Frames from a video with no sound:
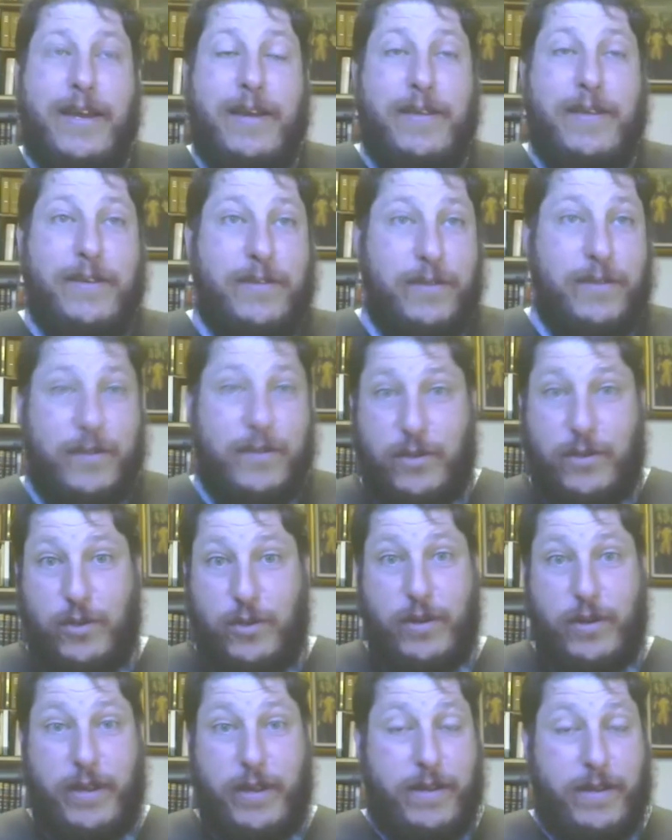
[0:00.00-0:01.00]
it's
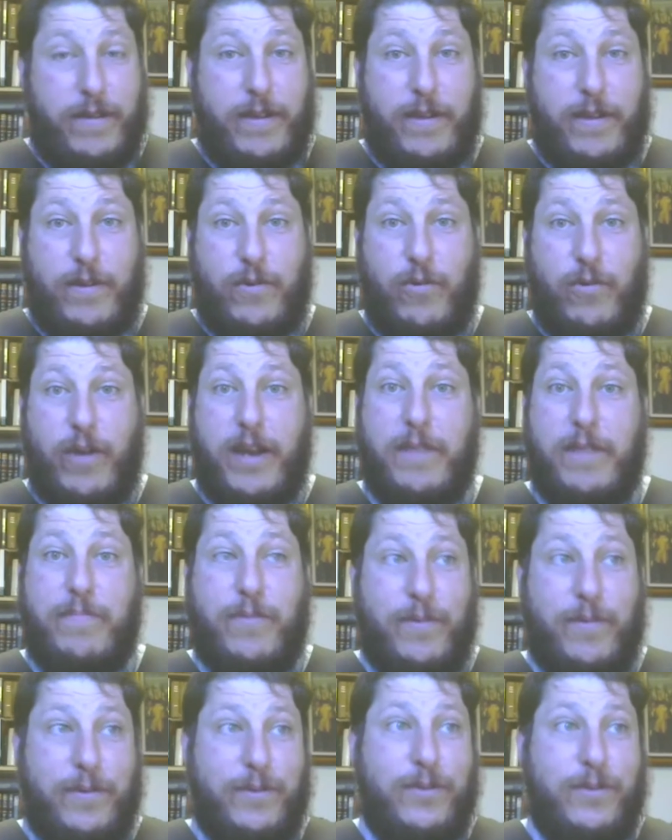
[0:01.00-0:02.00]

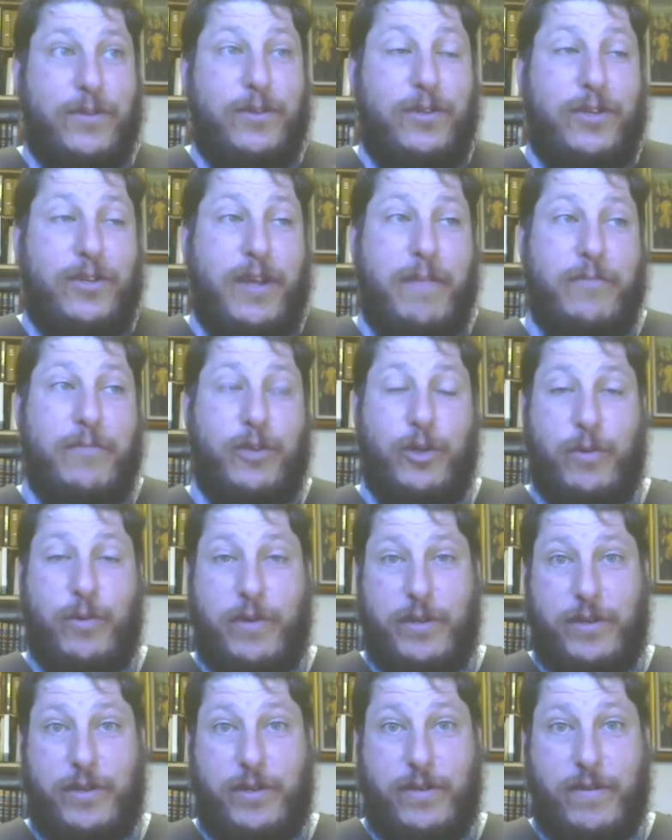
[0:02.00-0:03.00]
incredible,
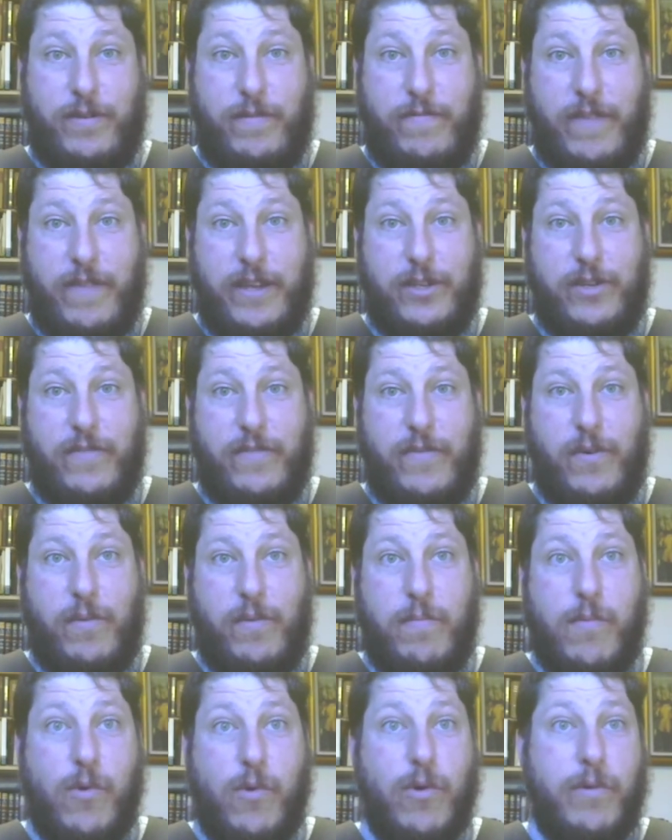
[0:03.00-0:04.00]
sumptuous festival.
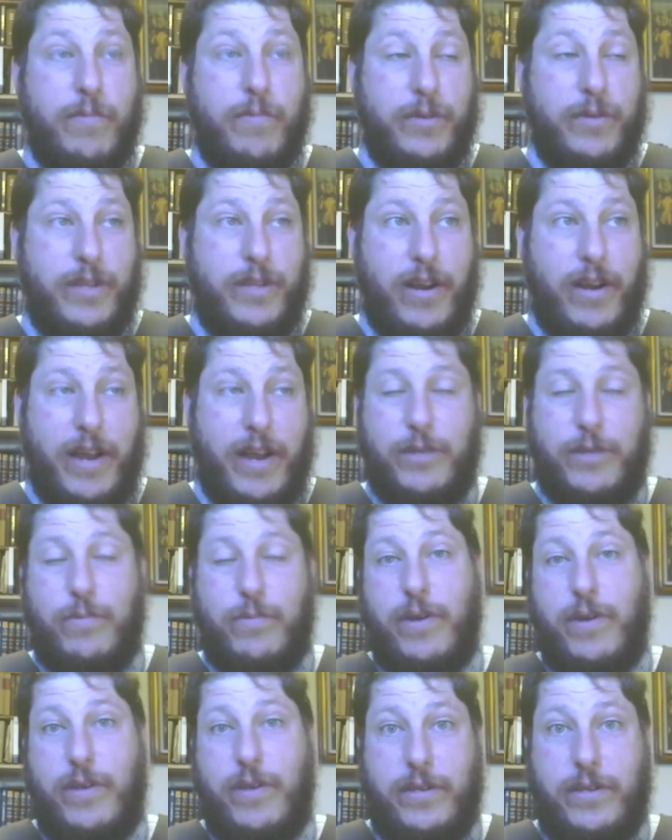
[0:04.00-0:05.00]
More was there as
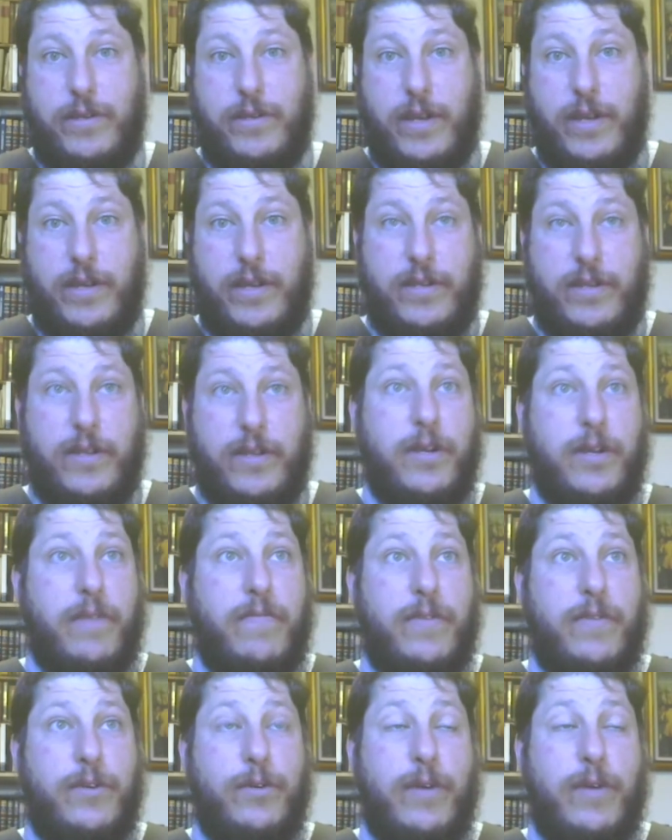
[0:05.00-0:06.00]
well as uh, St. John
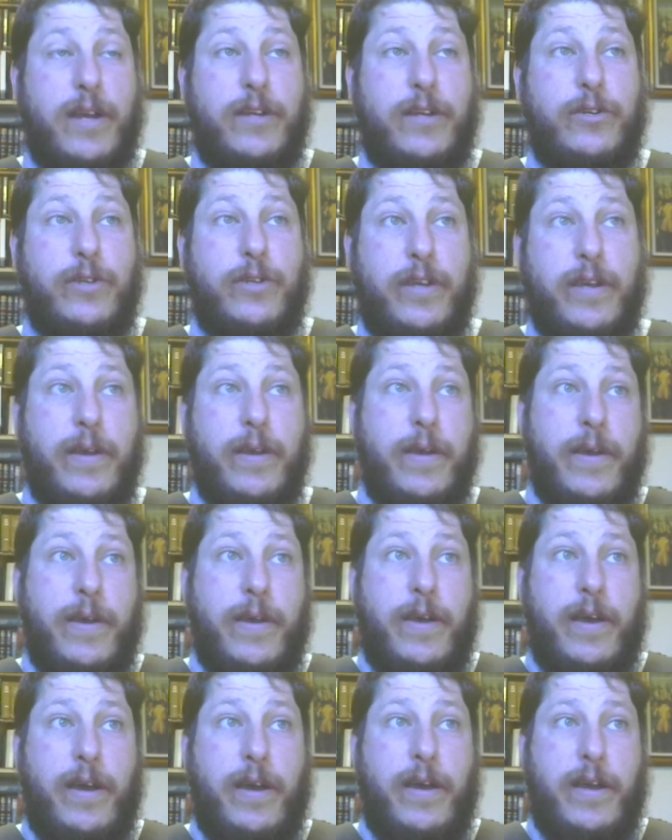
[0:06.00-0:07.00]
Fisher, actually,
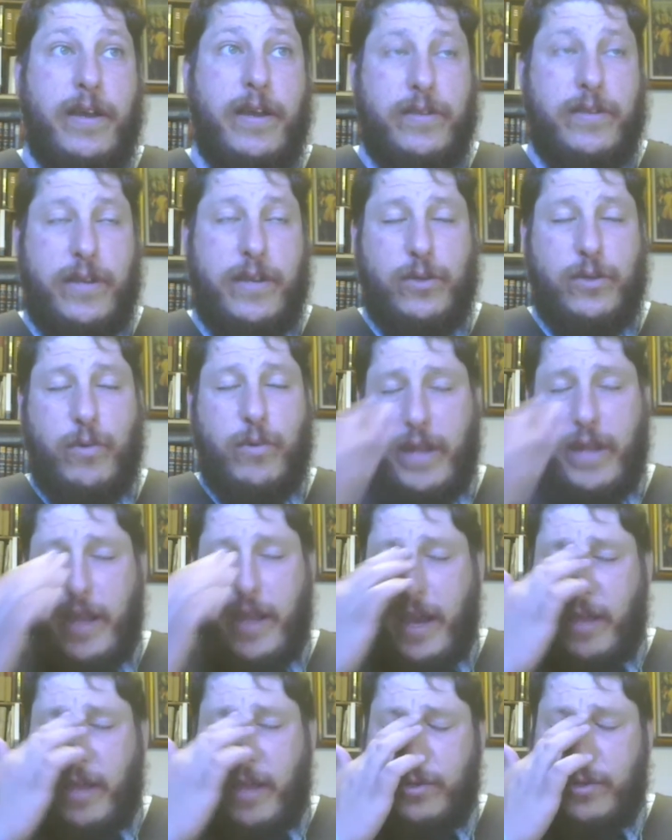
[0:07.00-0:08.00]
uh, as as Queen
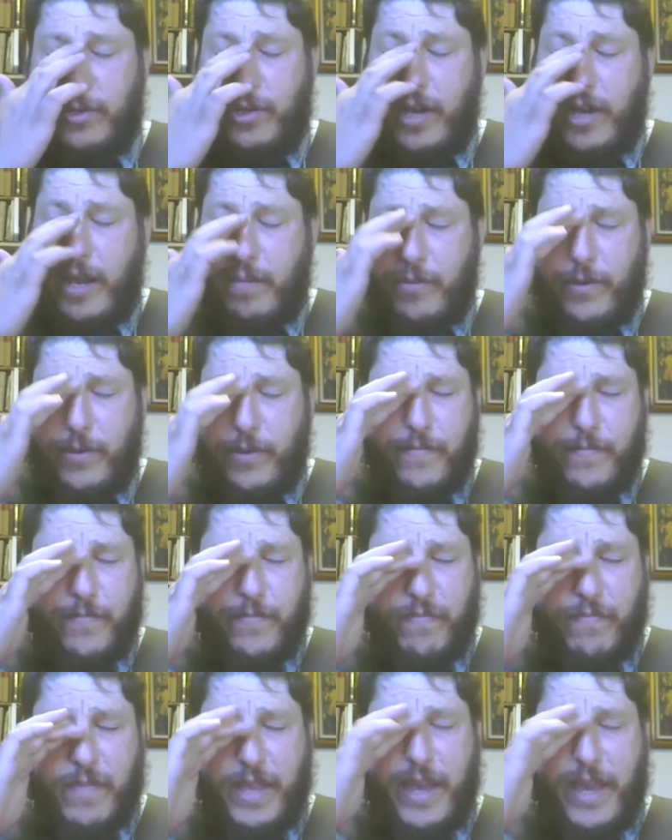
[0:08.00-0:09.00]
Catherine's chaplain
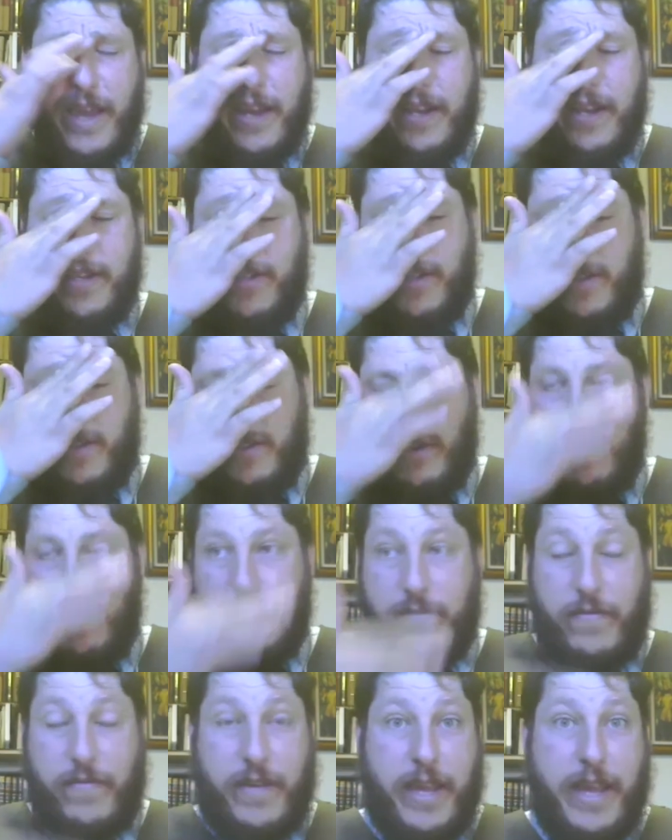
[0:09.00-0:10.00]
and it's a
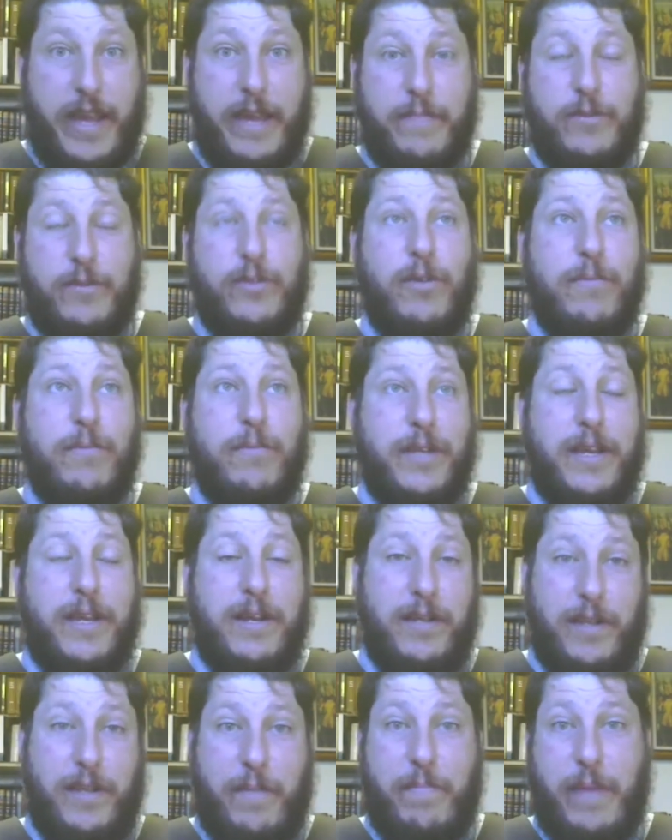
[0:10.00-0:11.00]
series of games. It's almost like
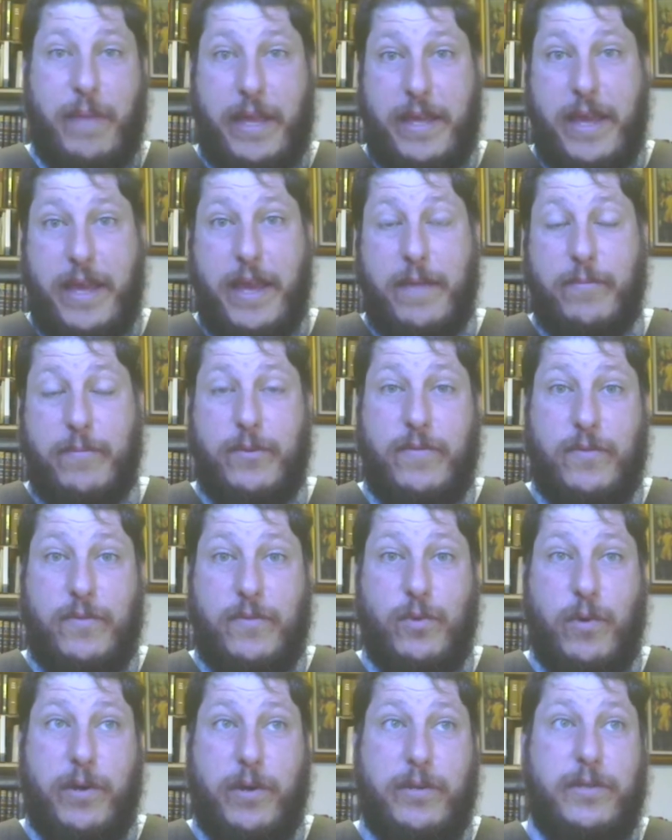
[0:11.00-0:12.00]
an Olympic Games of
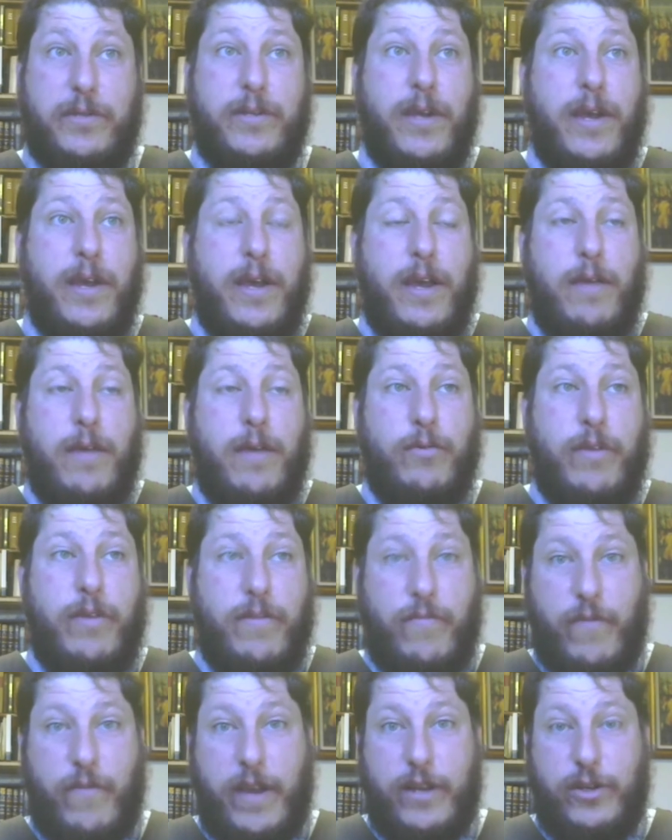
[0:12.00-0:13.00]
sorts between
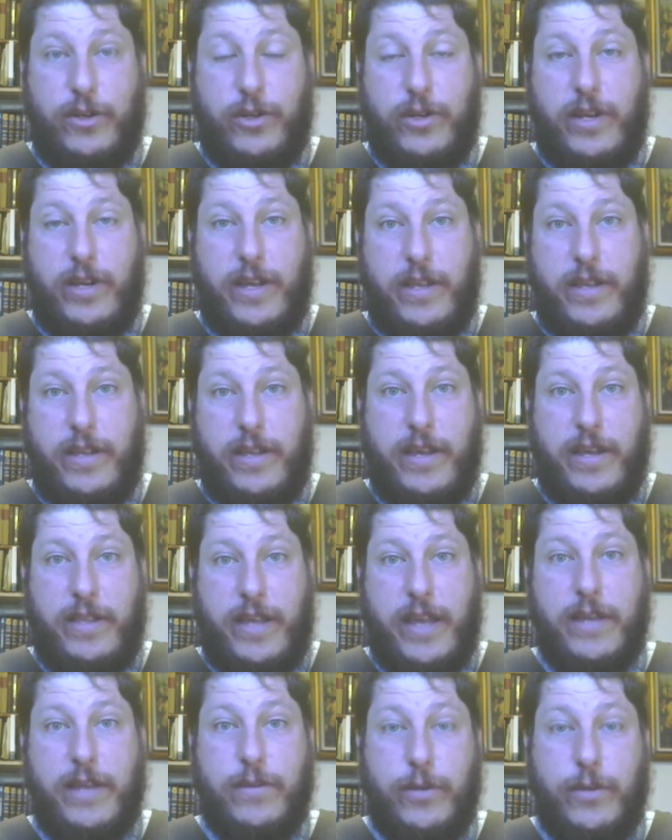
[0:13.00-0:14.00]
the French and, and the
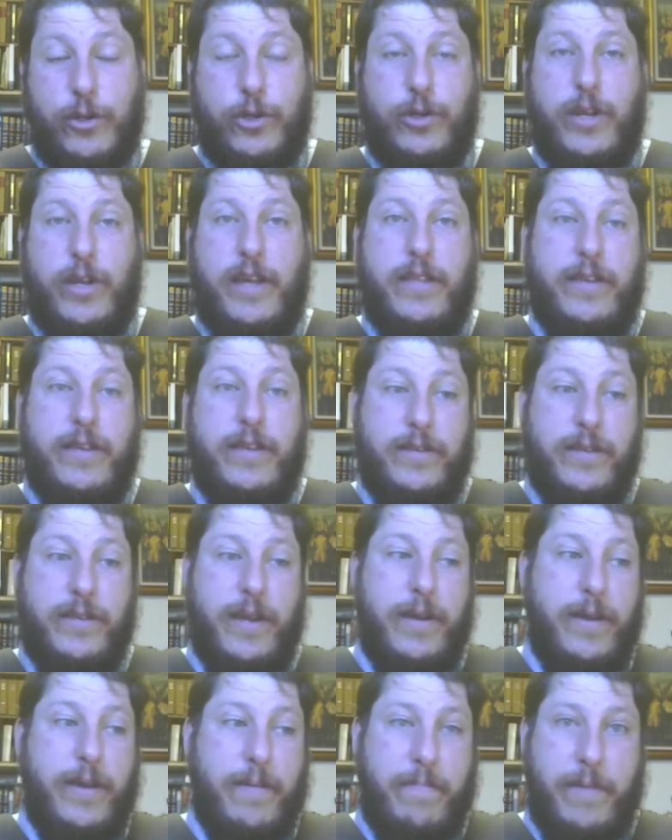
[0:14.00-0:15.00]
English, and they
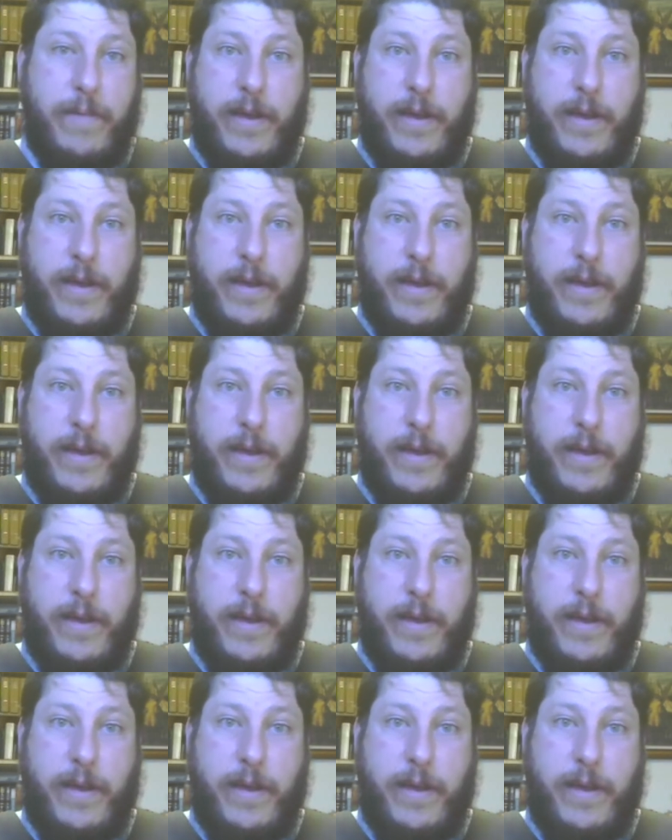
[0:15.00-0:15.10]
set up,